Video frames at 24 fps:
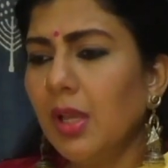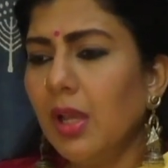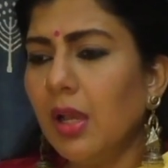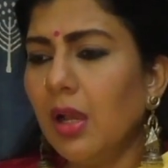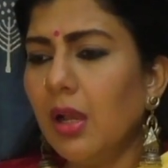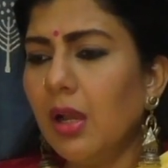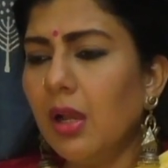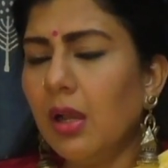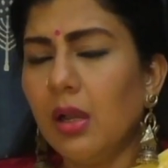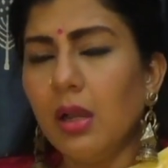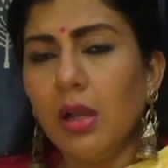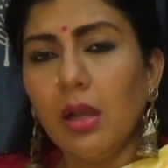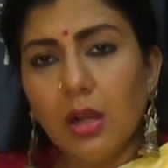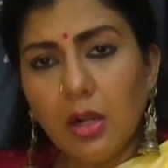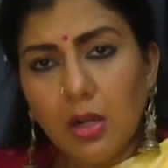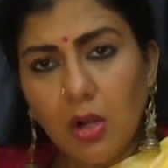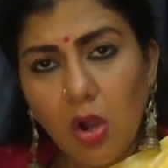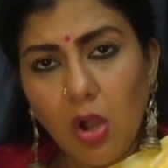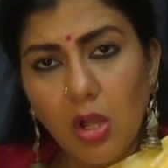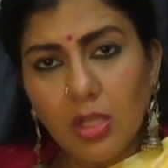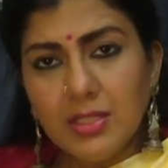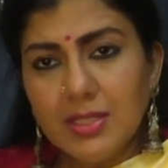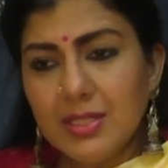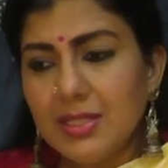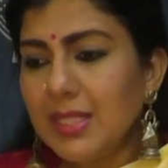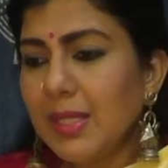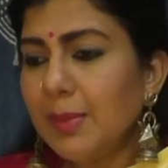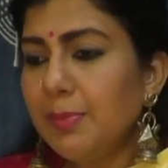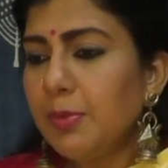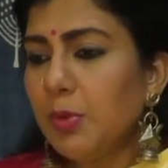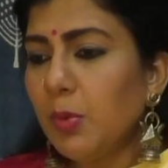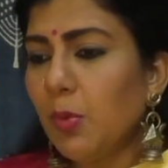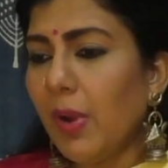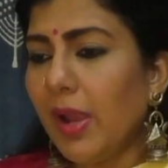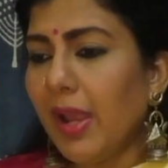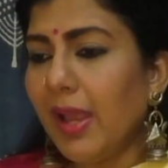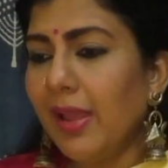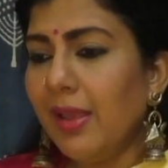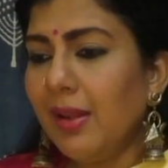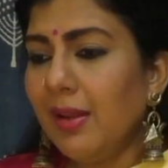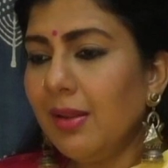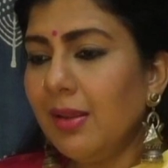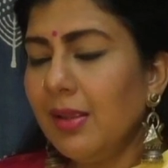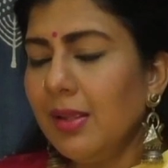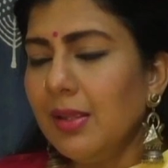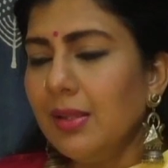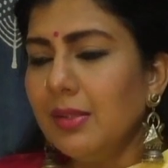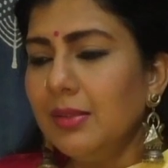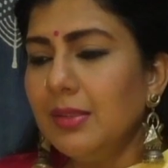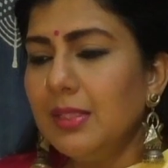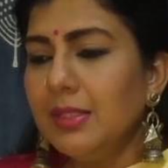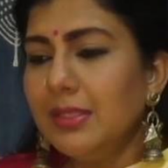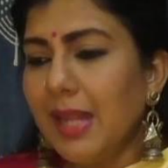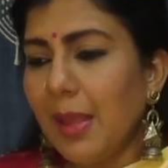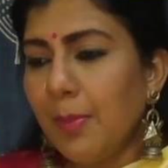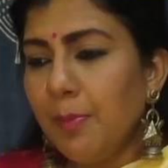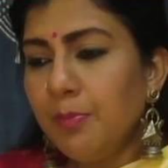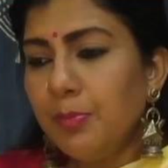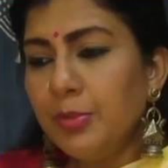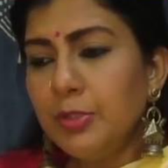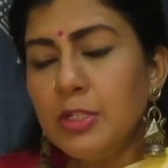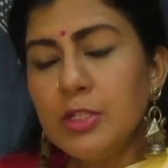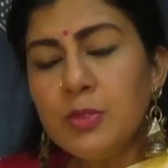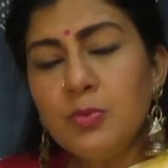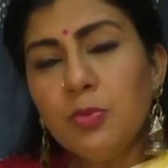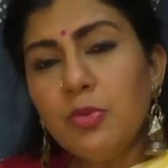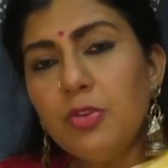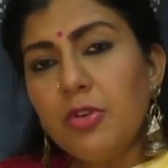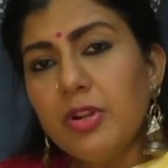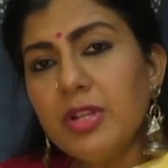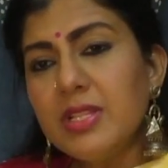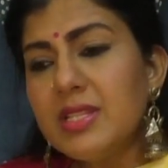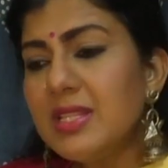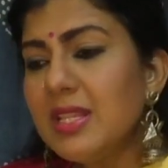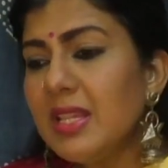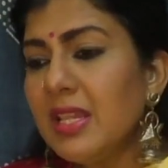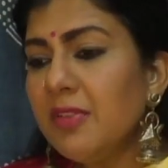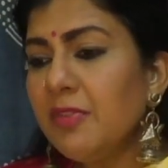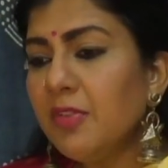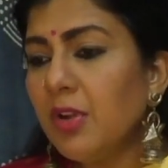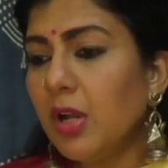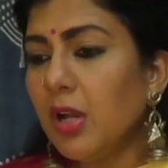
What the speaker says: a concept where the temples would receive